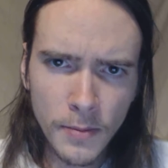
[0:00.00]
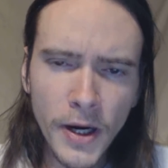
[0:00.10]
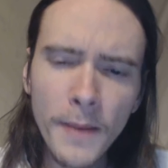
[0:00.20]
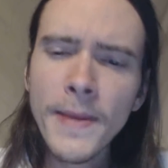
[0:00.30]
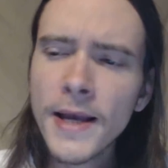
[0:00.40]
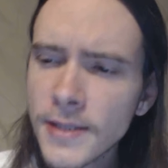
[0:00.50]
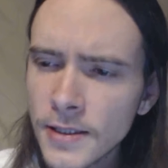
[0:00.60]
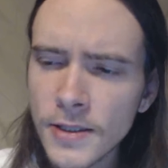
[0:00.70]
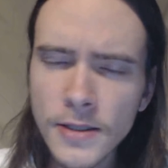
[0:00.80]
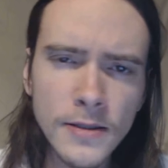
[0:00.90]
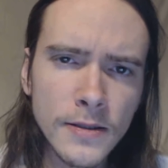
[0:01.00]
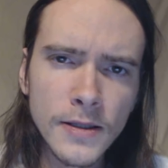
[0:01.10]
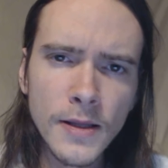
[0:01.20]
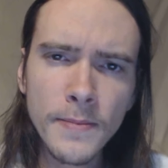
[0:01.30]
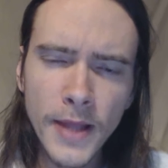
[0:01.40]
But our message,
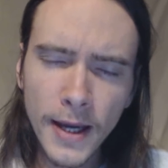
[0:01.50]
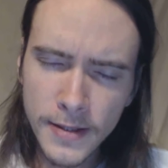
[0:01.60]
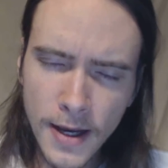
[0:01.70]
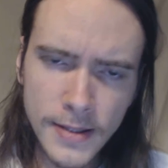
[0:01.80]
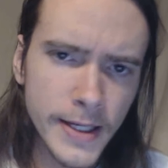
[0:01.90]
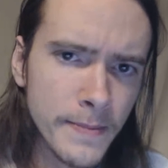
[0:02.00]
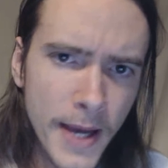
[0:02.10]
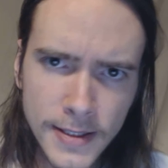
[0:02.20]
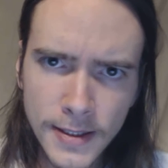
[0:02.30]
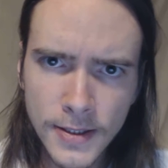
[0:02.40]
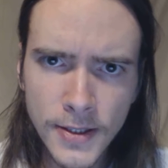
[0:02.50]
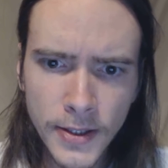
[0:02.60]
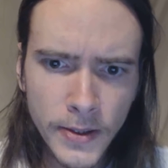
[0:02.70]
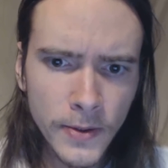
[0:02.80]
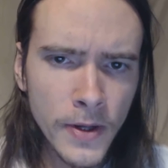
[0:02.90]
the agnostic message
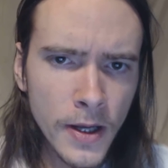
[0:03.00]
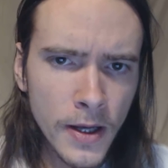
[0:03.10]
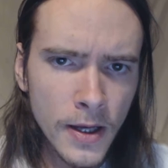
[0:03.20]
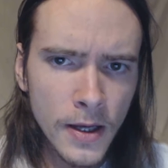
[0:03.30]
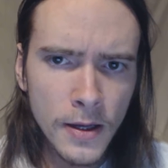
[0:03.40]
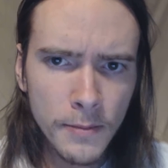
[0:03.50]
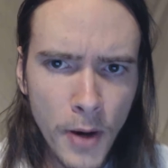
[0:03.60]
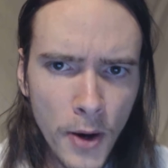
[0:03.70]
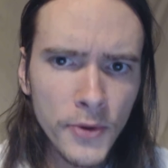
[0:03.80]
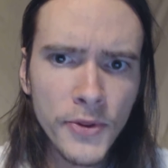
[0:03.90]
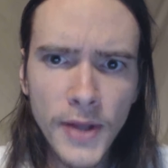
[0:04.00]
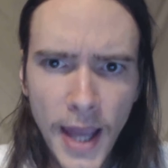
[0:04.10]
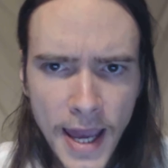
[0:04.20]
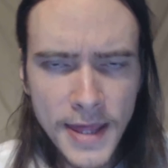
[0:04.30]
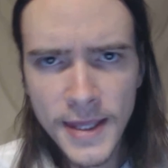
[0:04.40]
to both
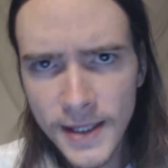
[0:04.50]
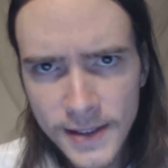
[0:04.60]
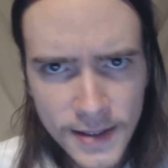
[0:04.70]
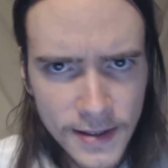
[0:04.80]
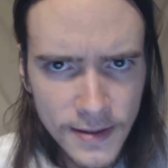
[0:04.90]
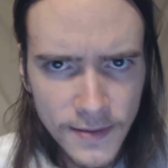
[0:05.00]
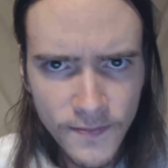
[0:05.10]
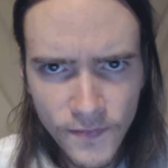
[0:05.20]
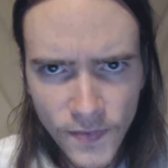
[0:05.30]
atheists